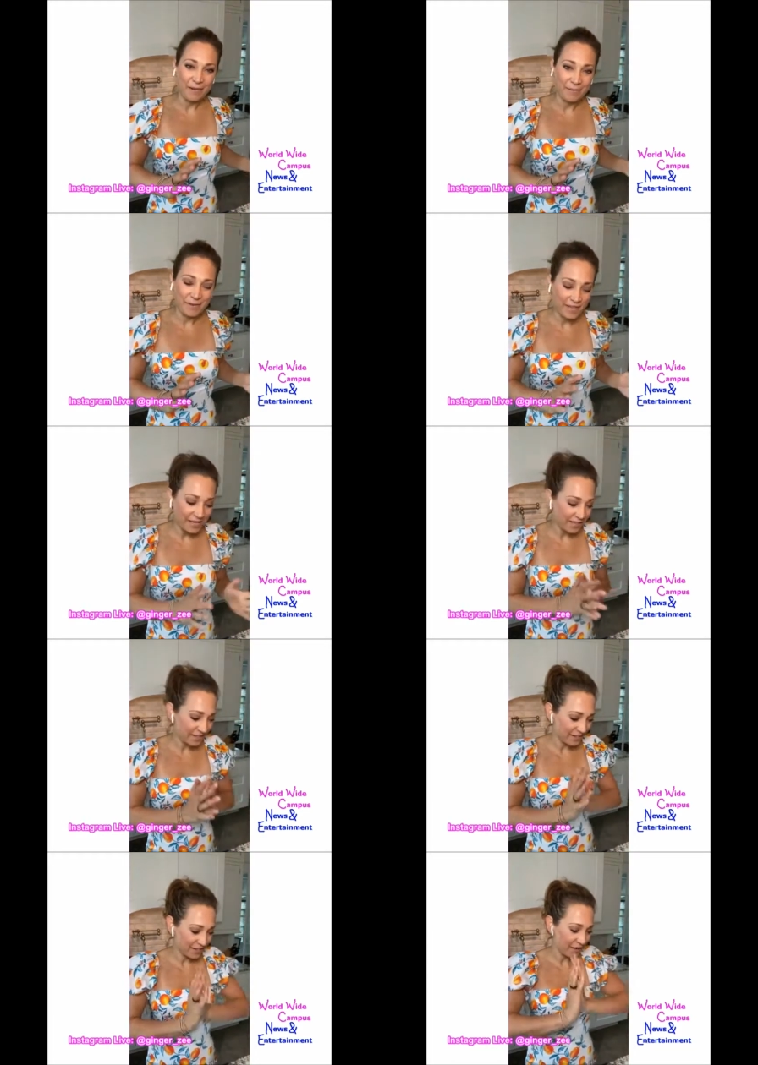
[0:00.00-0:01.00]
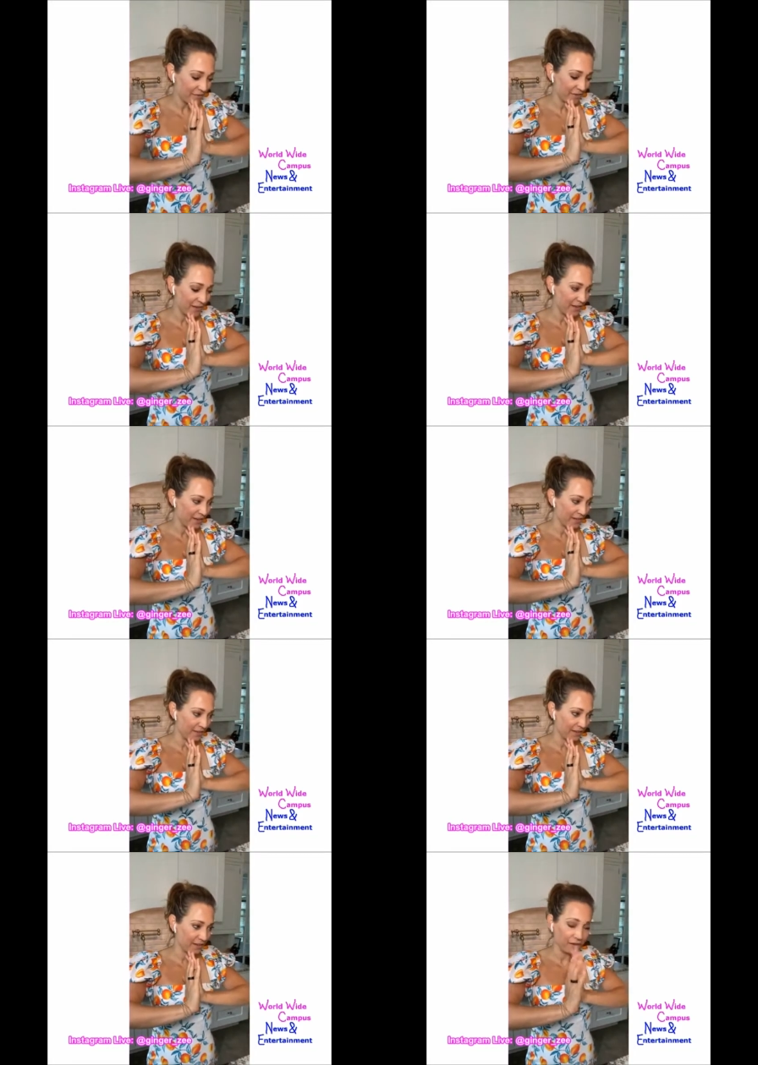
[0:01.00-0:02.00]
He is a chef that is
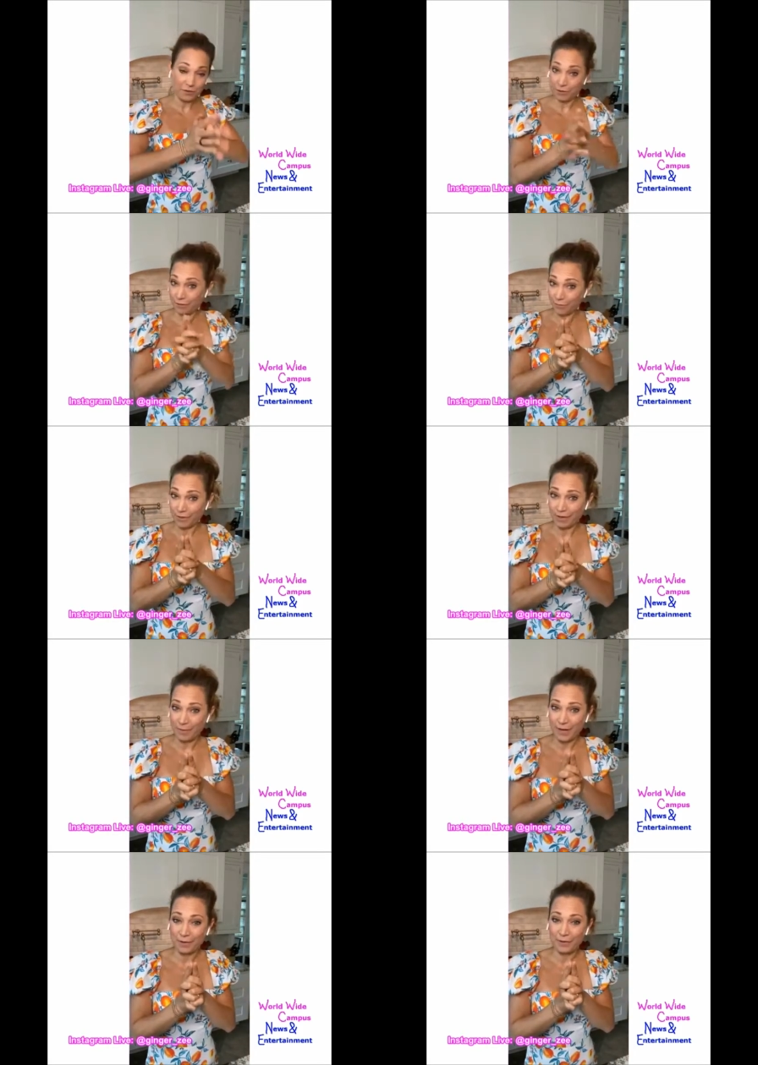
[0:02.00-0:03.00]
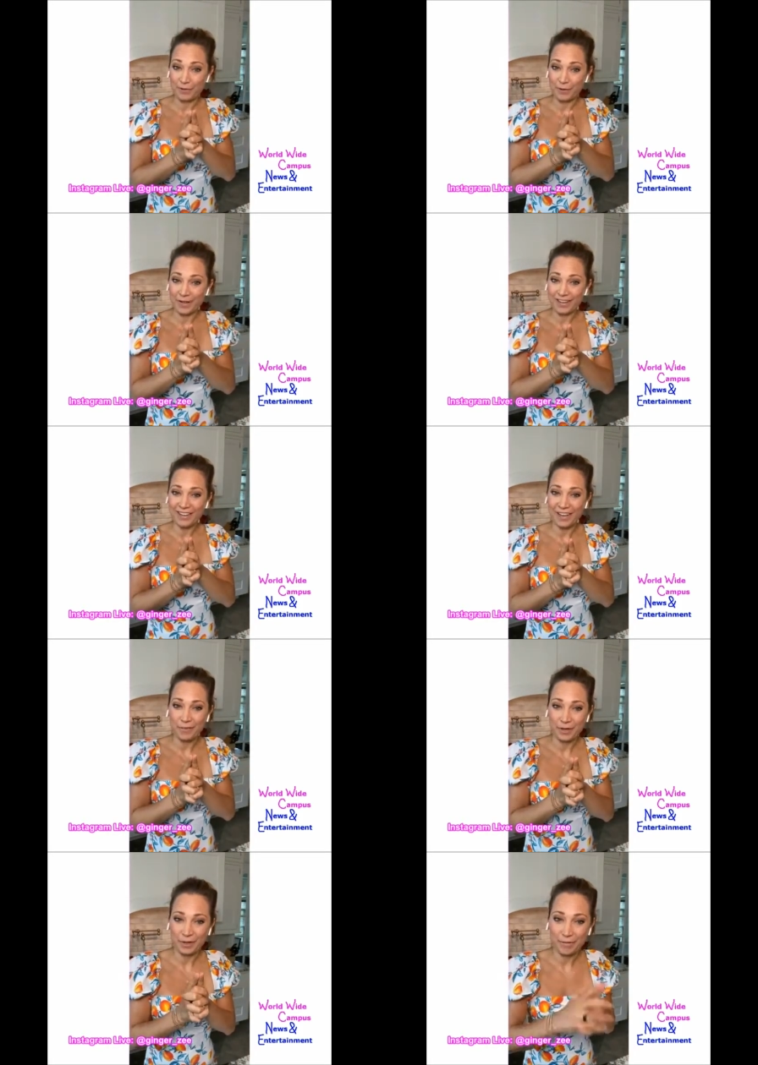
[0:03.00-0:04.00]
got a new cookbook coming out in the spring, and we're
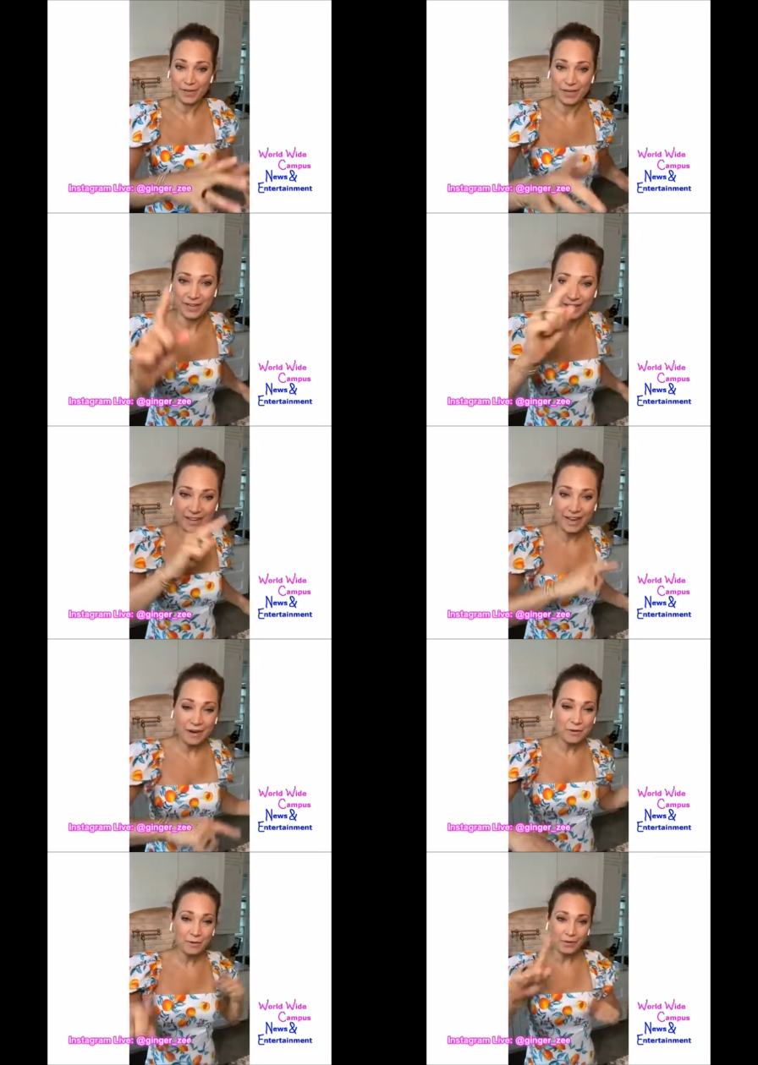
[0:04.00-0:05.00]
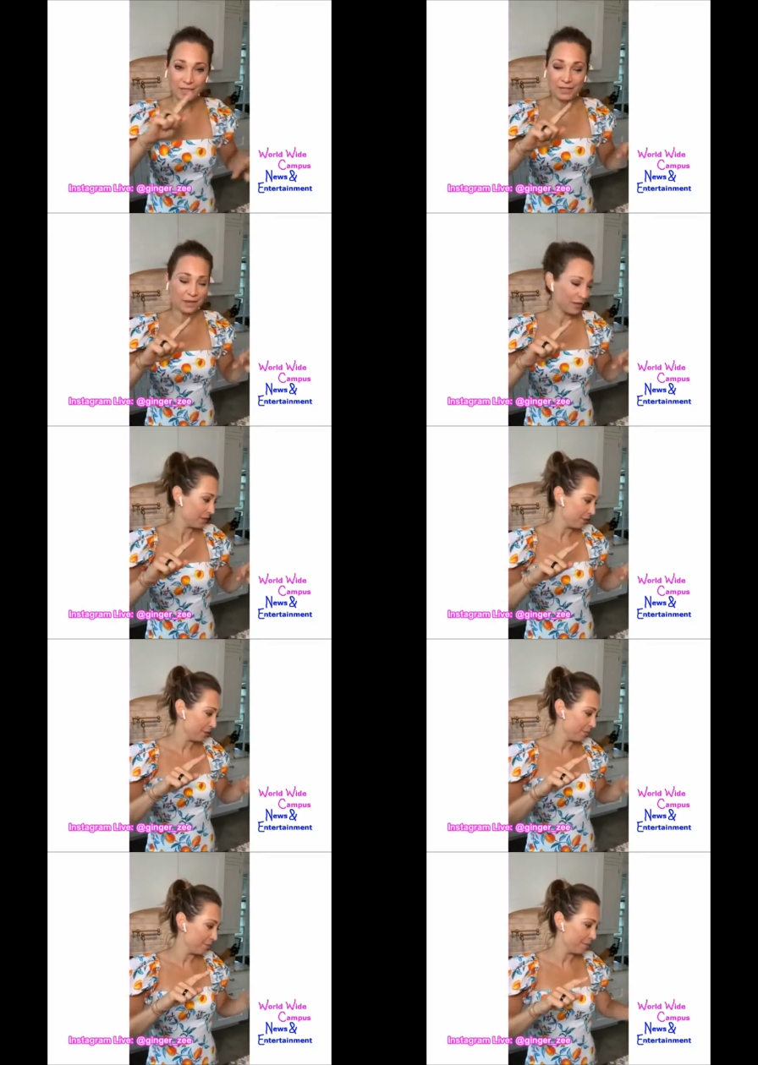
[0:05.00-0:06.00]
going to be not only talking to
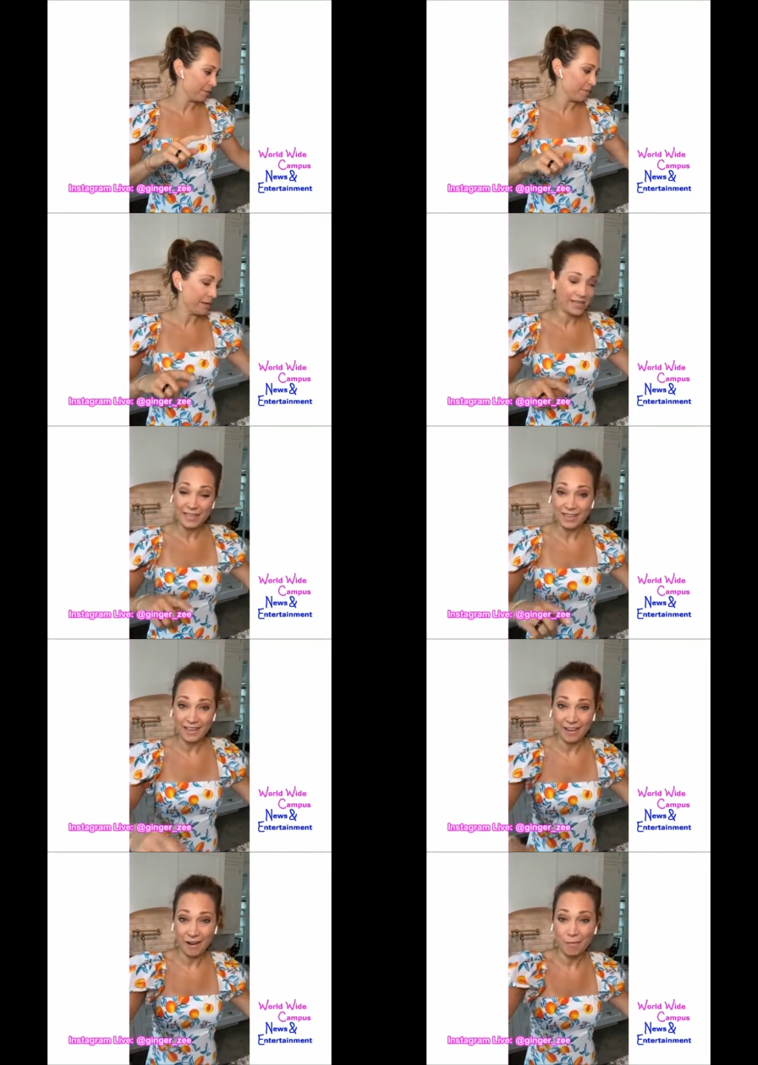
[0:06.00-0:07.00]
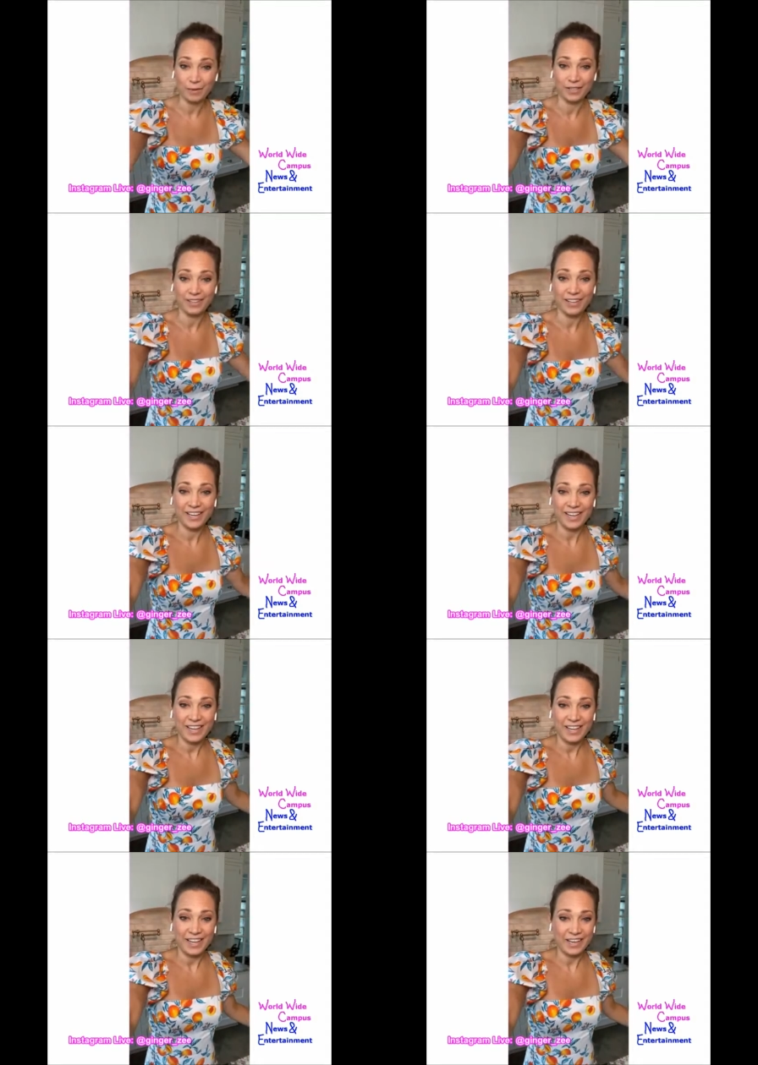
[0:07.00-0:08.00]
him, but making an omelet.
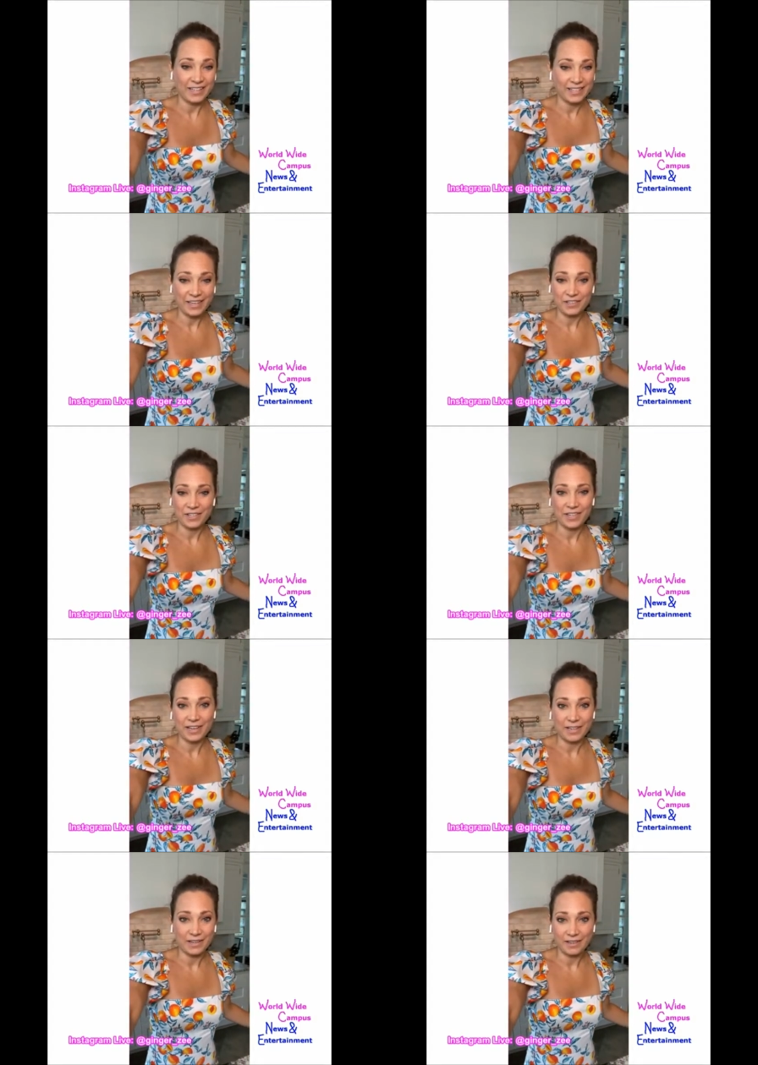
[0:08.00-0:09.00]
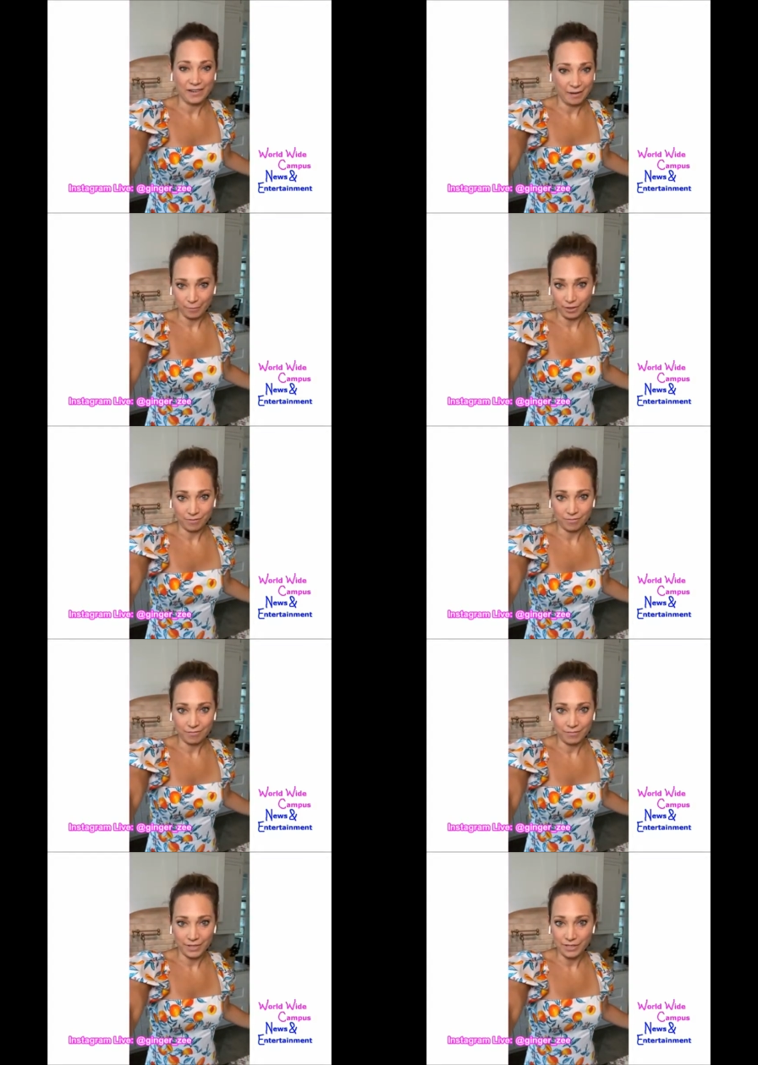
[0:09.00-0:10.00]
And it's not just any omelet.
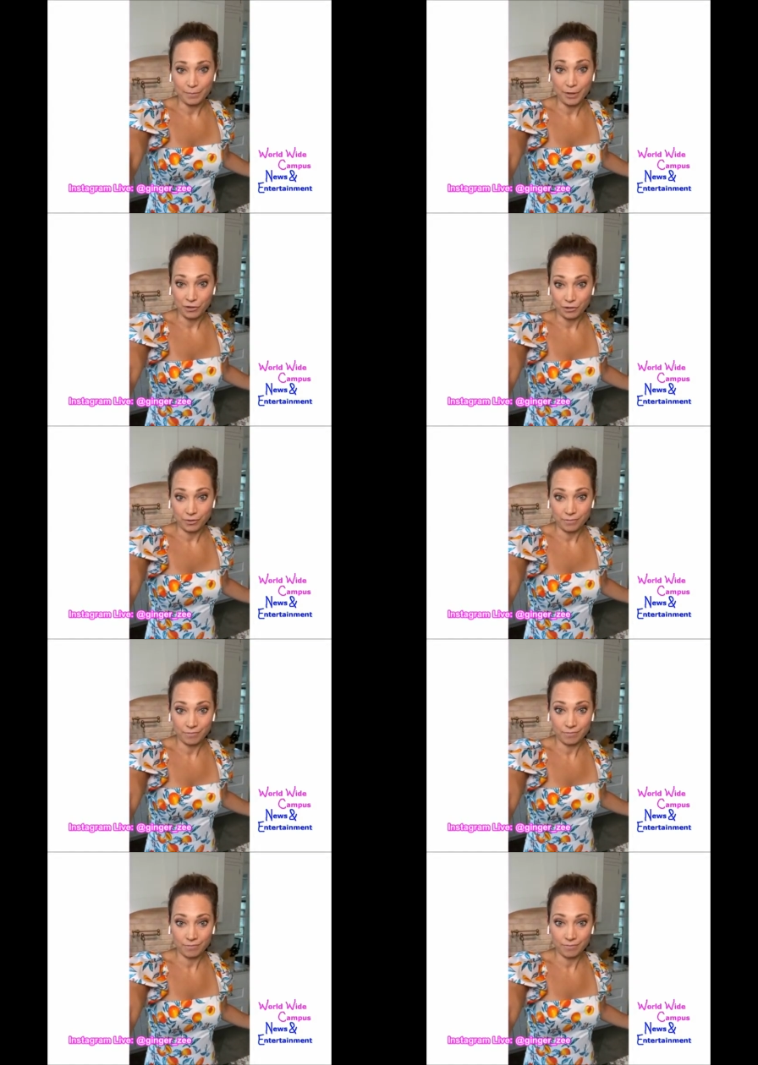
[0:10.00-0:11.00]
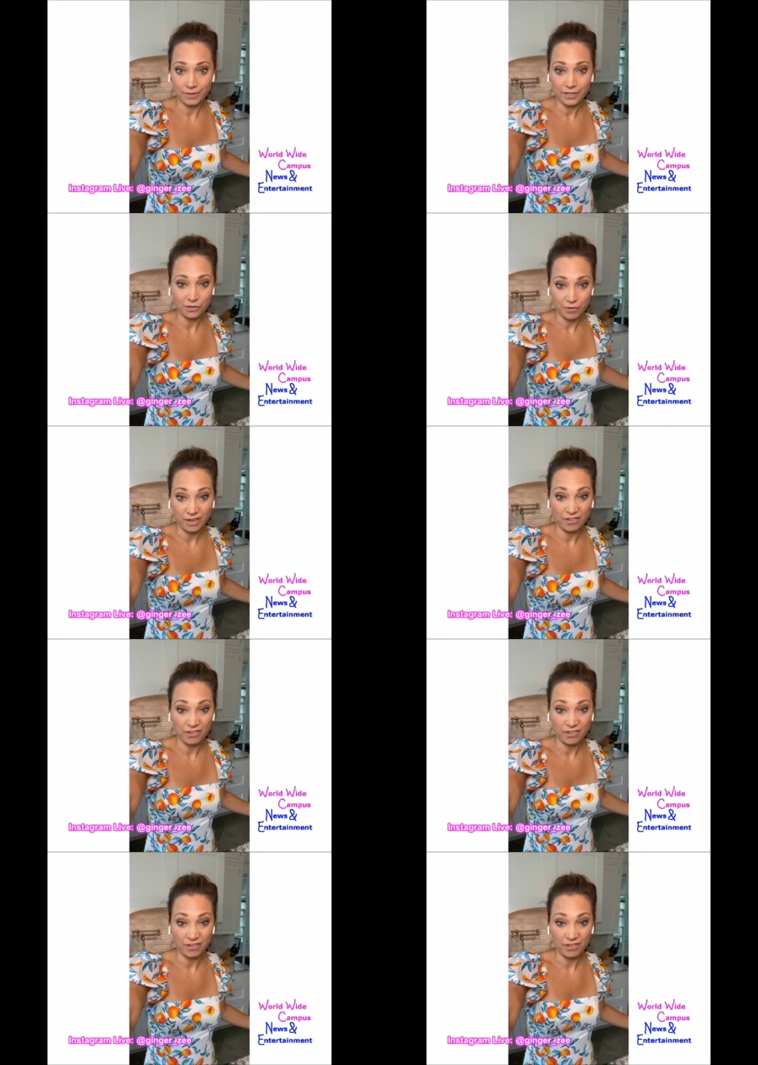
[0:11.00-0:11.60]
It's special. It's a Gregory.